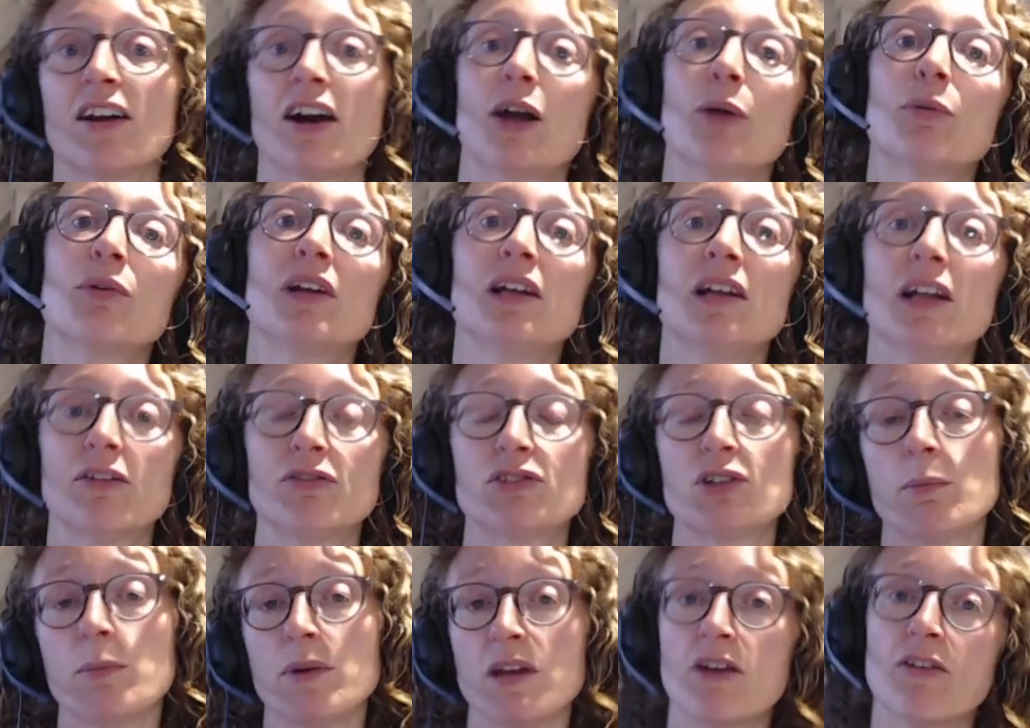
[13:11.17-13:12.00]
I would love
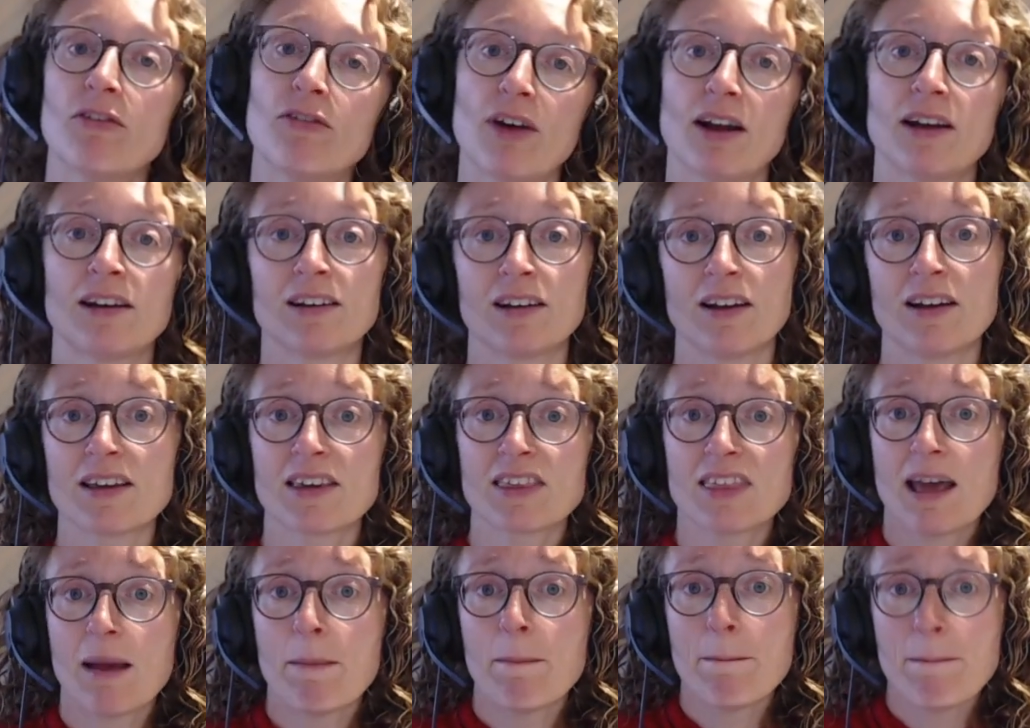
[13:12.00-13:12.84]
to be a friend
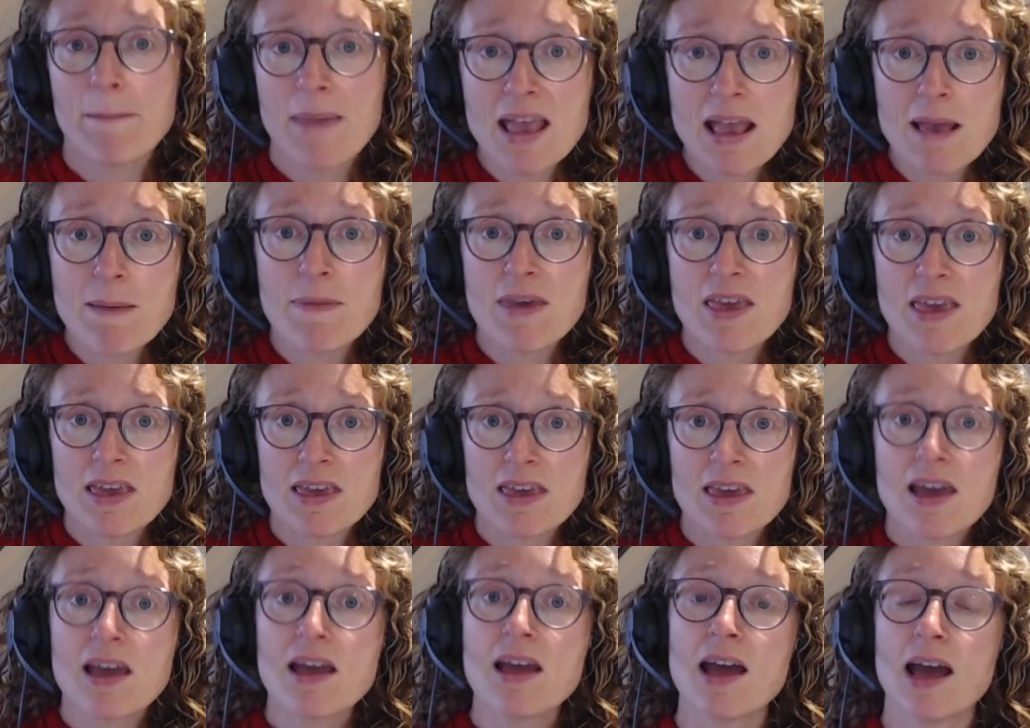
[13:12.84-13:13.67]
like them,
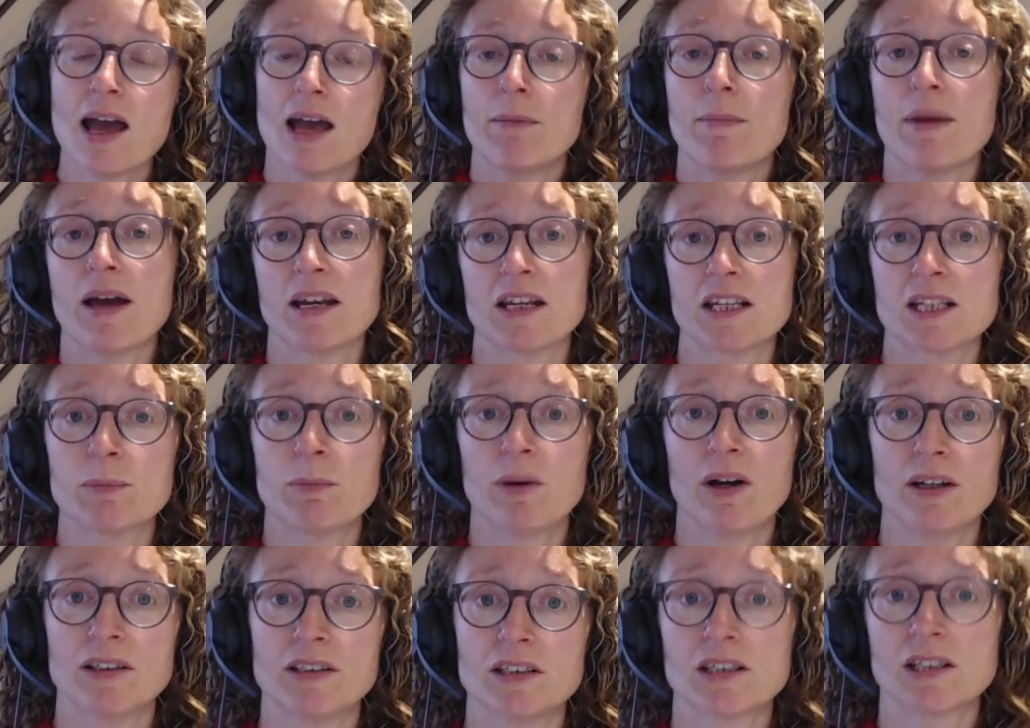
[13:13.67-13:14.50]
maybe, um, and
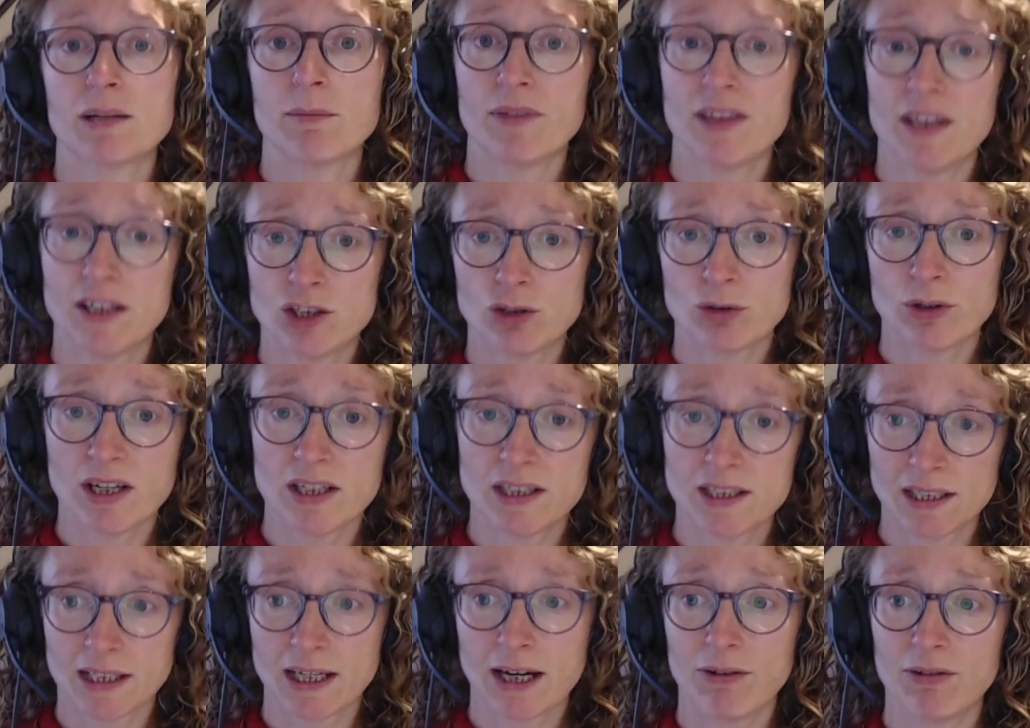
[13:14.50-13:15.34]
aspire to some of their
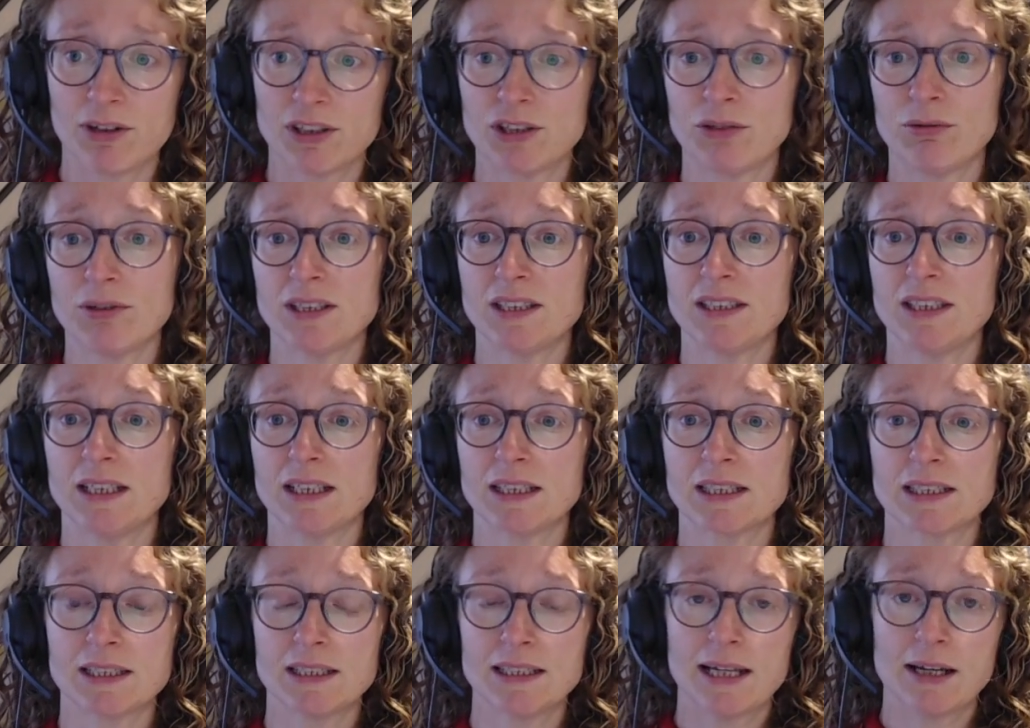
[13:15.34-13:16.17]
traits and
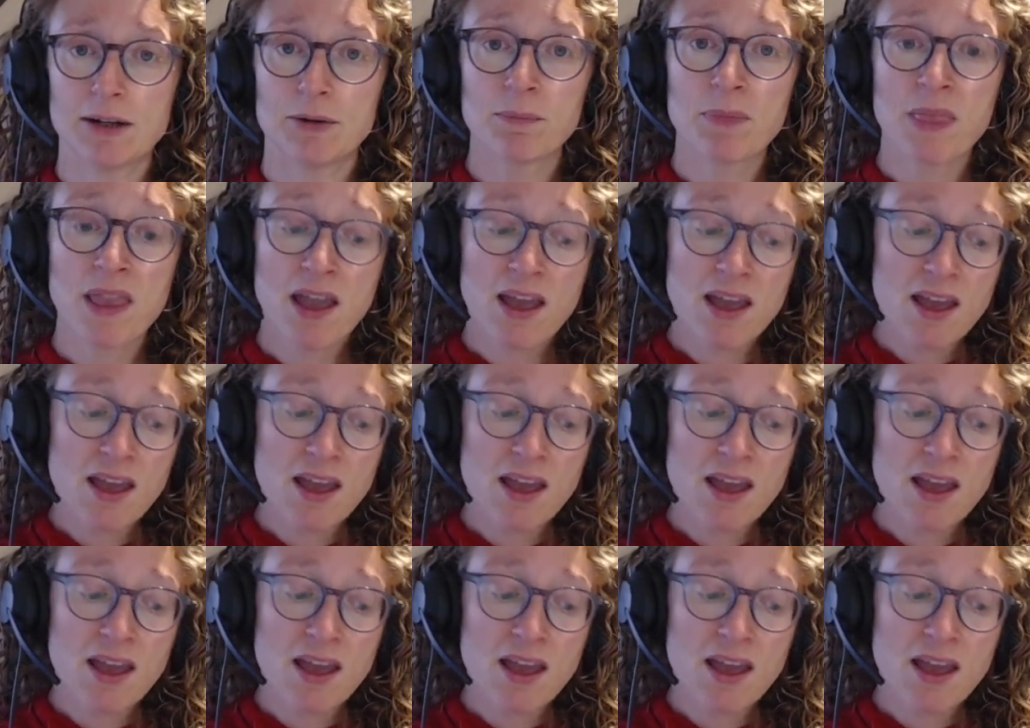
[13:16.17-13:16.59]
characteristics. Now,